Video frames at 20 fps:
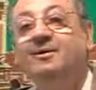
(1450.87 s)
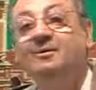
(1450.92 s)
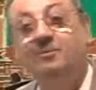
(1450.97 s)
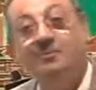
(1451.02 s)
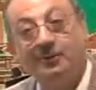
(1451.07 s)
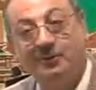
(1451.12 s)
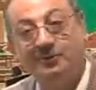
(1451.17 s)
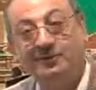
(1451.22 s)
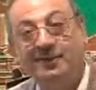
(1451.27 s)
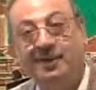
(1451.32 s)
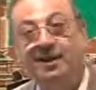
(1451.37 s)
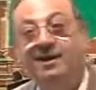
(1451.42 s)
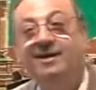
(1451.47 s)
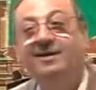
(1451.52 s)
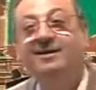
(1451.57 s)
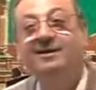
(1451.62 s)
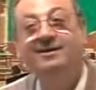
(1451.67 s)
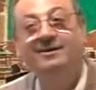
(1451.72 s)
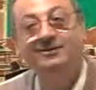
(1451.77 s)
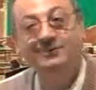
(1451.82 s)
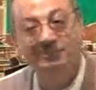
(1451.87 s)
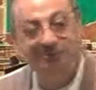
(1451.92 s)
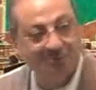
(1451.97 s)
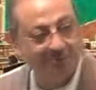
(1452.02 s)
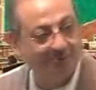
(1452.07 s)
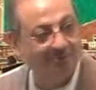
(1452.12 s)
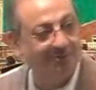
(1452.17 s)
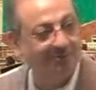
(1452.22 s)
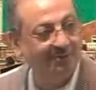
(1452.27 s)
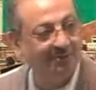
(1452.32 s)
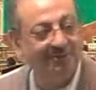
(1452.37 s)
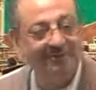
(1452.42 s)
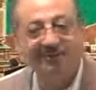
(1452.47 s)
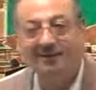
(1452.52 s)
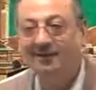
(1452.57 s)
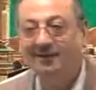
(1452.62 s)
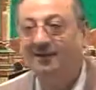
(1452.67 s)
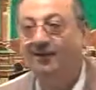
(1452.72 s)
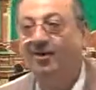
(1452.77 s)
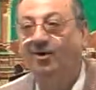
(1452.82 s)
Muntahal Jumu'i.
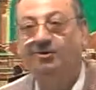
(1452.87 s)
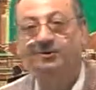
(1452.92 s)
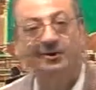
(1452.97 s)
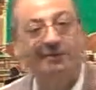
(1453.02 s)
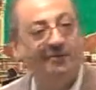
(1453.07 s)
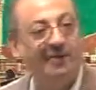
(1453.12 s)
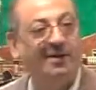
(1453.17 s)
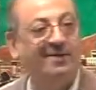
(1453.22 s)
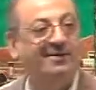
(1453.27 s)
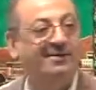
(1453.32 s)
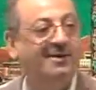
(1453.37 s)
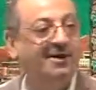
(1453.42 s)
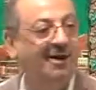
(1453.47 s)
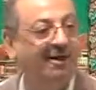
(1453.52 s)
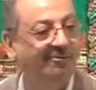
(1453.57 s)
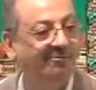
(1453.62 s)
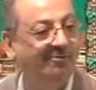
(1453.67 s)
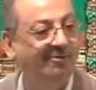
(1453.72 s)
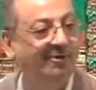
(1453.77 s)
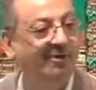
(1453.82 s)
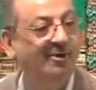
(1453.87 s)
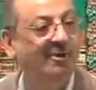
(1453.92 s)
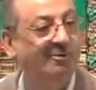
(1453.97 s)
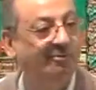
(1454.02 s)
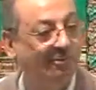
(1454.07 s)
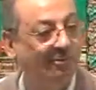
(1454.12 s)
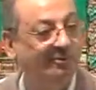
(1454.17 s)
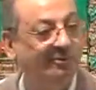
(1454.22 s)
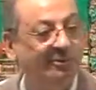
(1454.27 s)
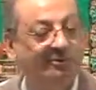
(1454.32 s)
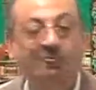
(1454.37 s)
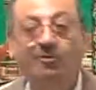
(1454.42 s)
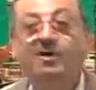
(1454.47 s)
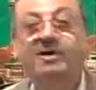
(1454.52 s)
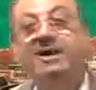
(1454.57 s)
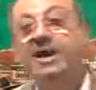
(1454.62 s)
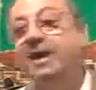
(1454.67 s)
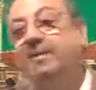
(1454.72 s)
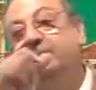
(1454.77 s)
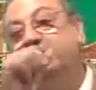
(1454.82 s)
On the pattern of Muntahal. What
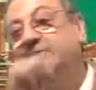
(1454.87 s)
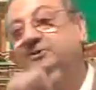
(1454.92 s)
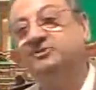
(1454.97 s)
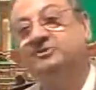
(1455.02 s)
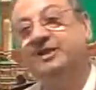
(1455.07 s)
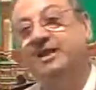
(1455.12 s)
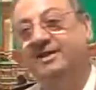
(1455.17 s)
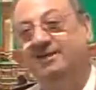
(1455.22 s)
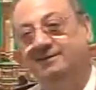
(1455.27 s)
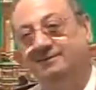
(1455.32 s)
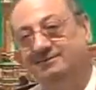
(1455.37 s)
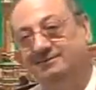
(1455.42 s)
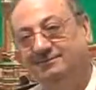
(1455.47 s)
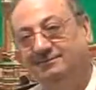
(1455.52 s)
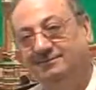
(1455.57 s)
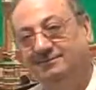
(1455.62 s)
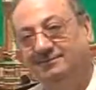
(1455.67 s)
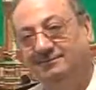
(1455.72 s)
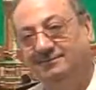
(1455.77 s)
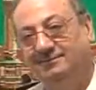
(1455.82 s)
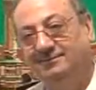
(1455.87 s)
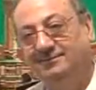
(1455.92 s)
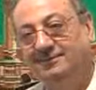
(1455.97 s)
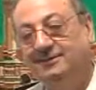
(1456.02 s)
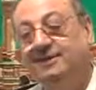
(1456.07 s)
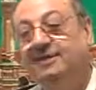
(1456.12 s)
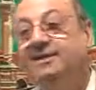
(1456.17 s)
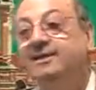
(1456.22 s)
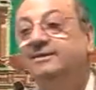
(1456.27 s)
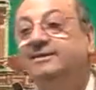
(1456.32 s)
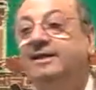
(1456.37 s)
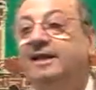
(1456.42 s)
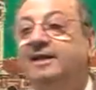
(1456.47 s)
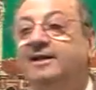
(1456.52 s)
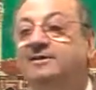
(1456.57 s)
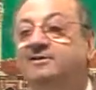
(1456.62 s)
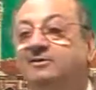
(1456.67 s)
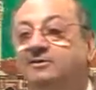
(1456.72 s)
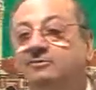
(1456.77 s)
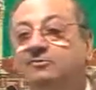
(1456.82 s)
happens then?
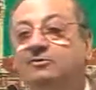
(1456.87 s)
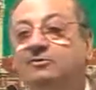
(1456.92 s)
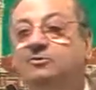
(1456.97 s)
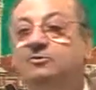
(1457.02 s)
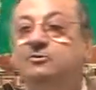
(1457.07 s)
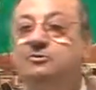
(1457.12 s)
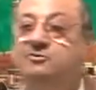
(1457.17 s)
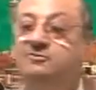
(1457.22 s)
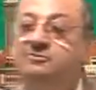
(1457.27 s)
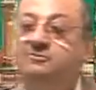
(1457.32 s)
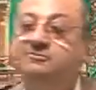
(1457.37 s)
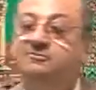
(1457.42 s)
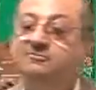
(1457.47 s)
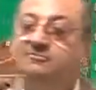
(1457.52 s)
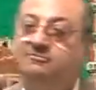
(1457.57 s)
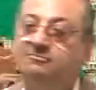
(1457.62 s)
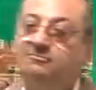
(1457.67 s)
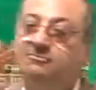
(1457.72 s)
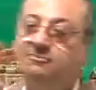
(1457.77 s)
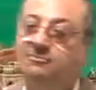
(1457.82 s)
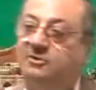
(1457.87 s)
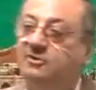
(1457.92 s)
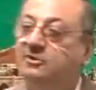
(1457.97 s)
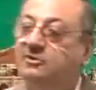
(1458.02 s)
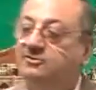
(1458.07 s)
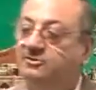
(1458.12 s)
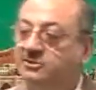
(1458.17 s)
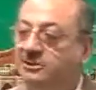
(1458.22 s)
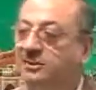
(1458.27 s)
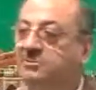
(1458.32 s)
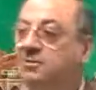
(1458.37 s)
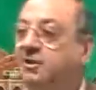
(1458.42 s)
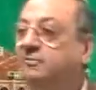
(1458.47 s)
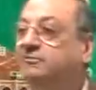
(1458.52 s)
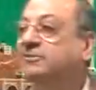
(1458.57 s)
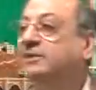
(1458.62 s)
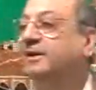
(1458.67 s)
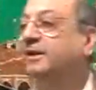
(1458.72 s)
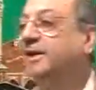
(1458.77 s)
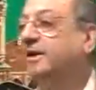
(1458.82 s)
Then some of
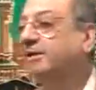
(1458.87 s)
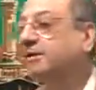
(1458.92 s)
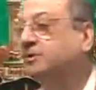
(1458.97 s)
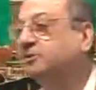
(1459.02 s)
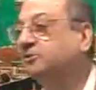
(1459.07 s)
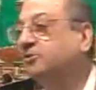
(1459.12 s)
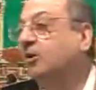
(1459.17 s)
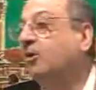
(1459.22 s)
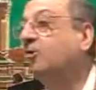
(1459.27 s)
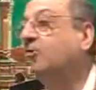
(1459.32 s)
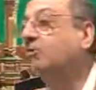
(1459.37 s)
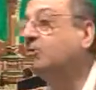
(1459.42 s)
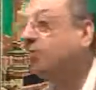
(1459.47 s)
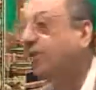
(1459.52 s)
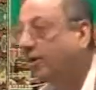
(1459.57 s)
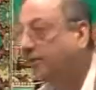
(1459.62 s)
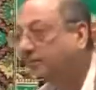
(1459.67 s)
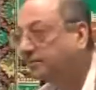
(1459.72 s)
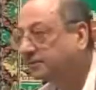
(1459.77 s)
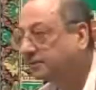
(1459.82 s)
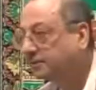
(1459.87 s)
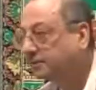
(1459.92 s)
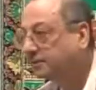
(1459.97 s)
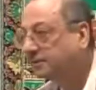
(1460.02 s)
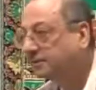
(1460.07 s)
the letters are dropped.